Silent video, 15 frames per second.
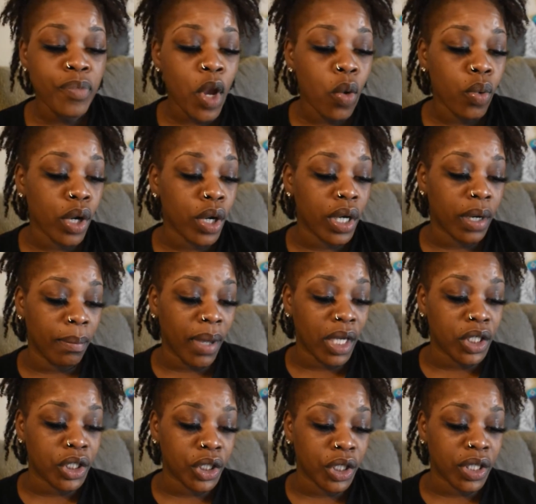We're going to make
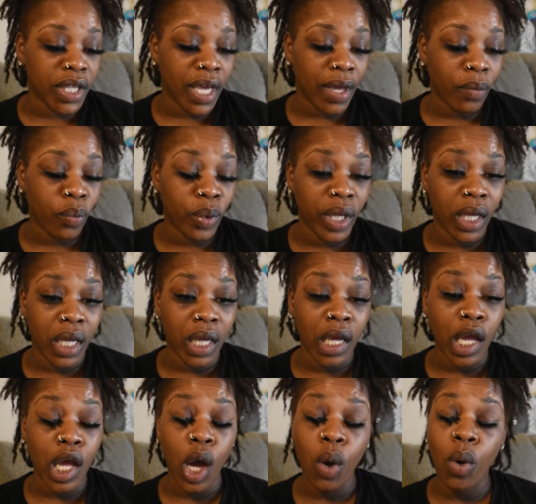sure that we
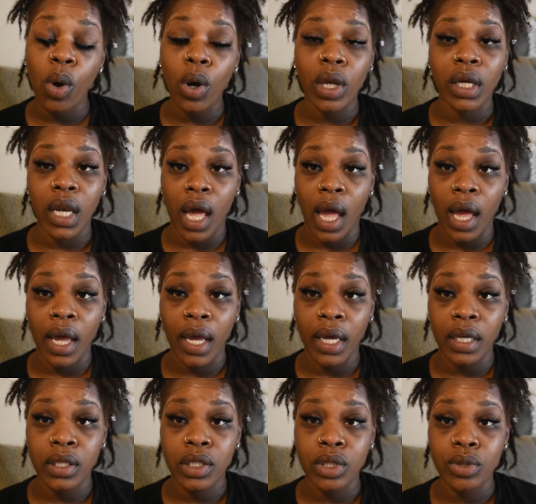go
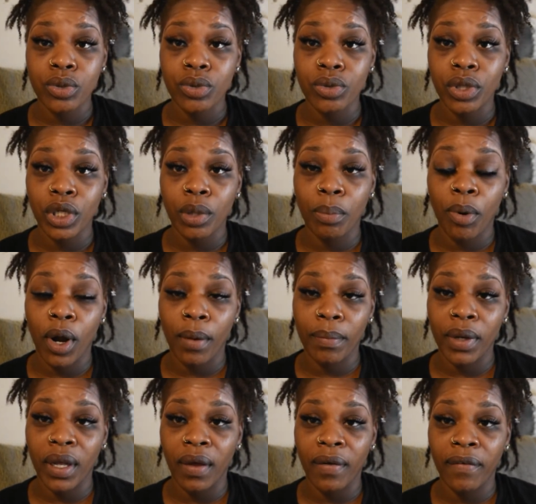online to the
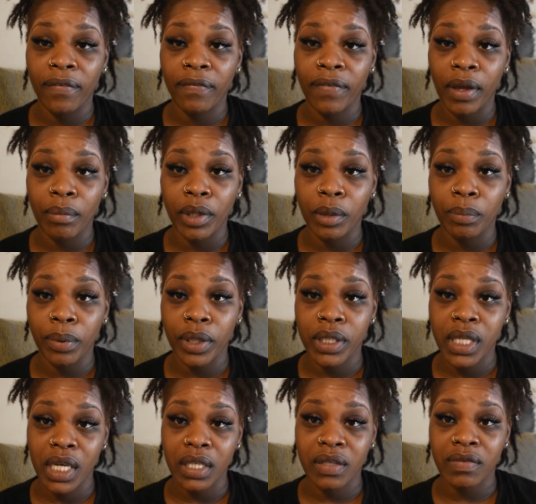Department of Family
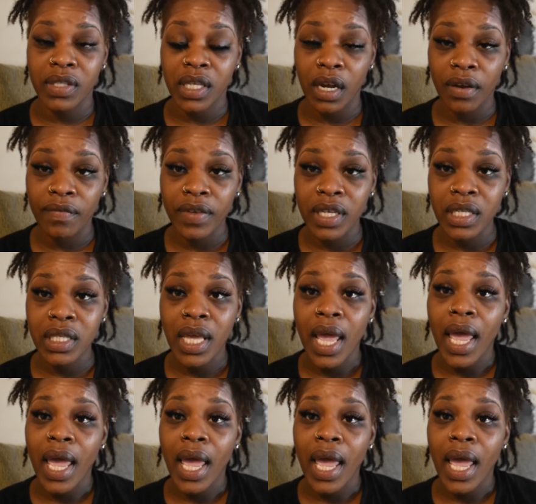Protective Service